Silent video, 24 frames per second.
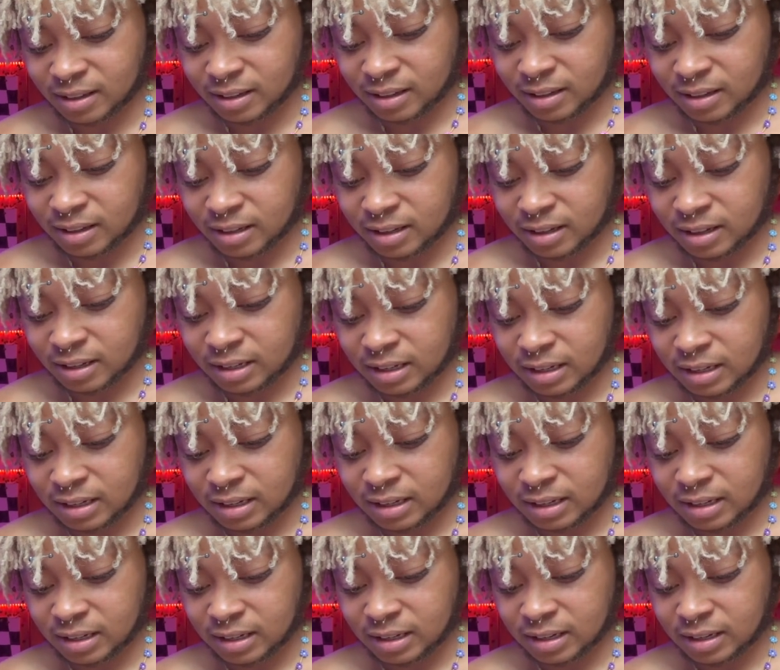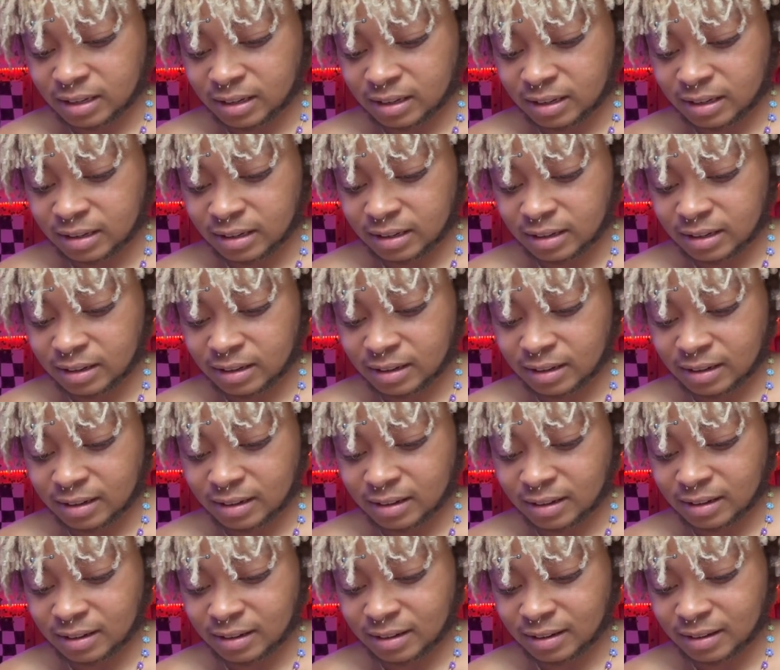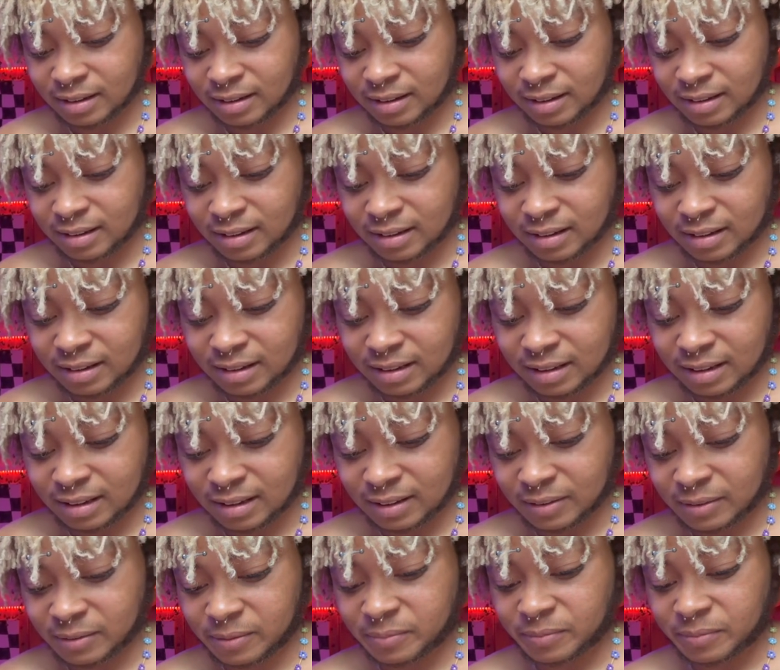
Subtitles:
Nothing is said.